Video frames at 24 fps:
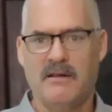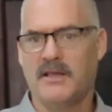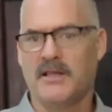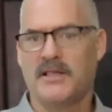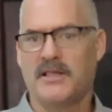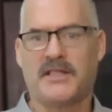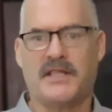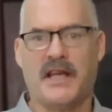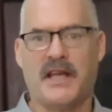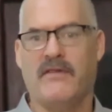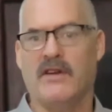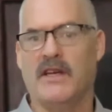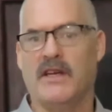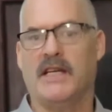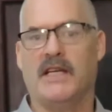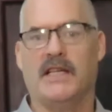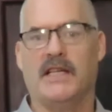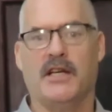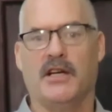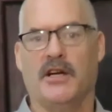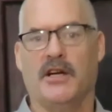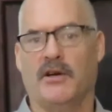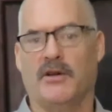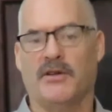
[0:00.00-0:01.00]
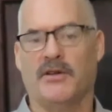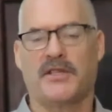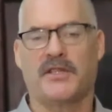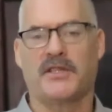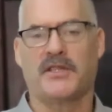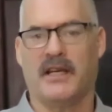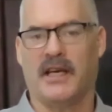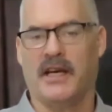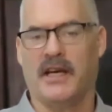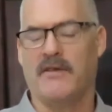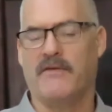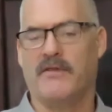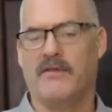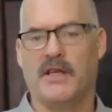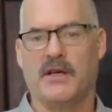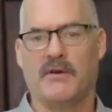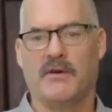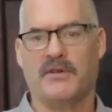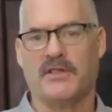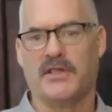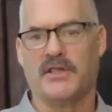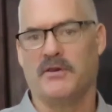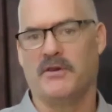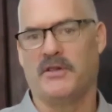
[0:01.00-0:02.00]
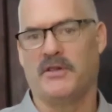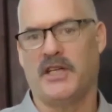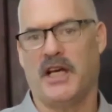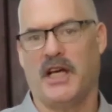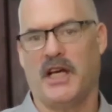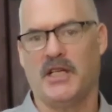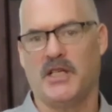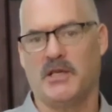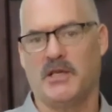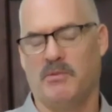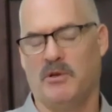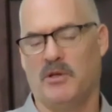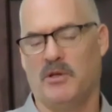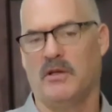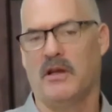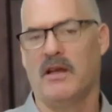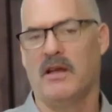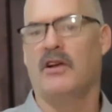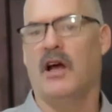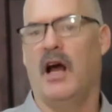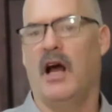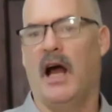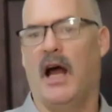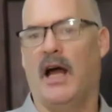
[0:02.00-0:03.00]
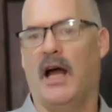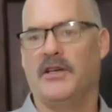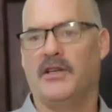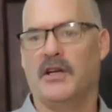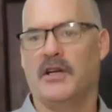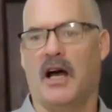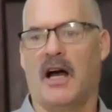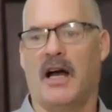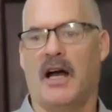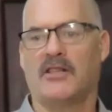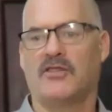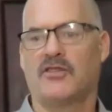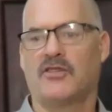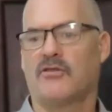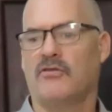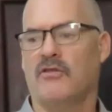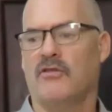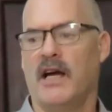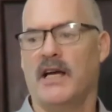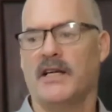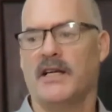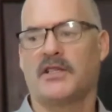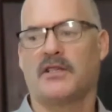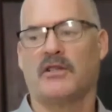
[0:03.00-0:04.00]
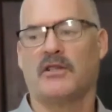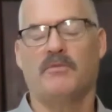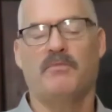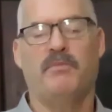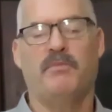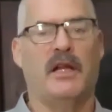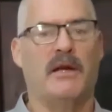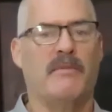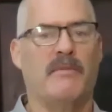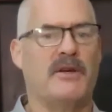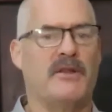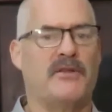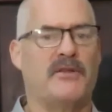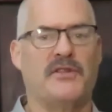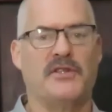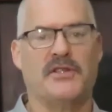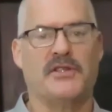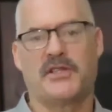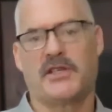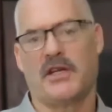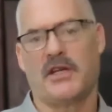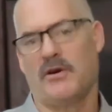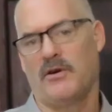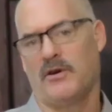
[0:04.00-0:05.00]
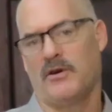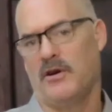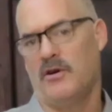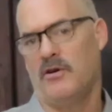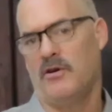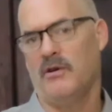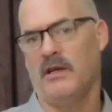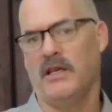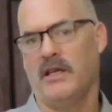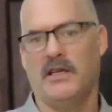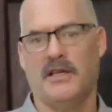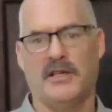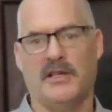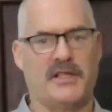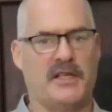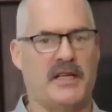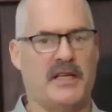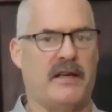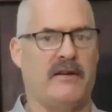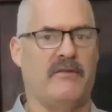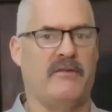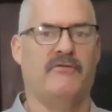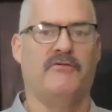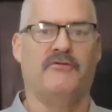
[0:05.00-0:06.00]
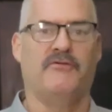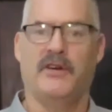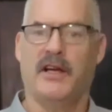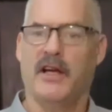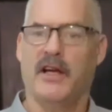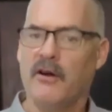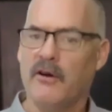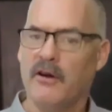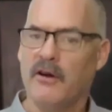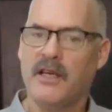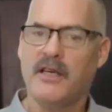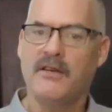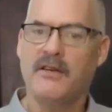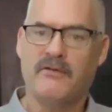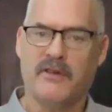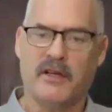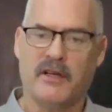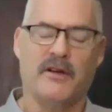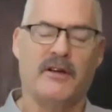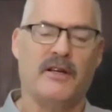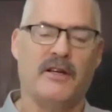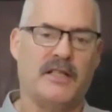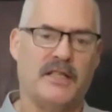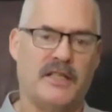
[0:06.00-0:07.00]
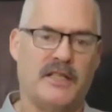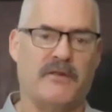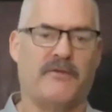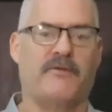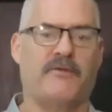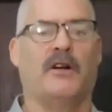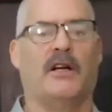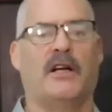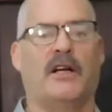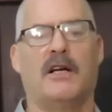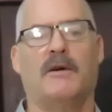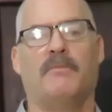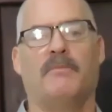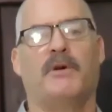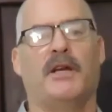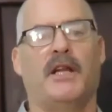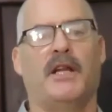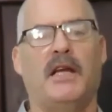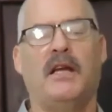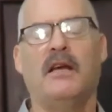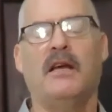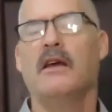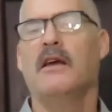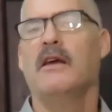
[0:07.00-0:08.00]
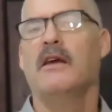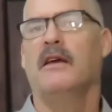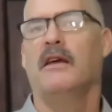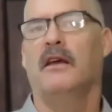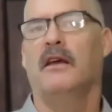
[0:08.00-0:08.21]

70 years, and everything was interchangeable. Dodge, Chrysler, Plymouth, DeSoto is a very, very different company